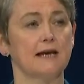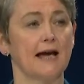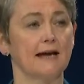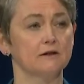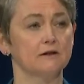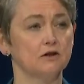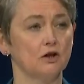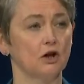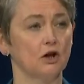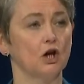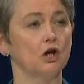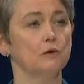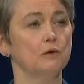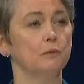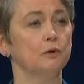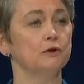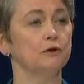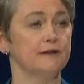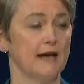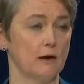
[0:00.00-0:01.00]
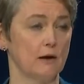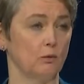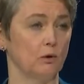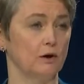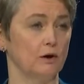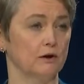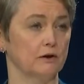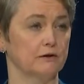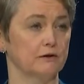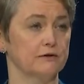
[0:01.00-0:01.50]
and global
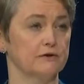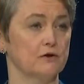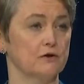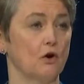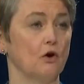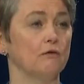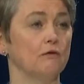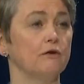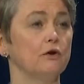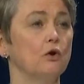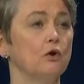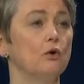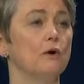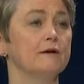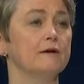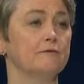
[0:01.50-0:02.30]
networks of law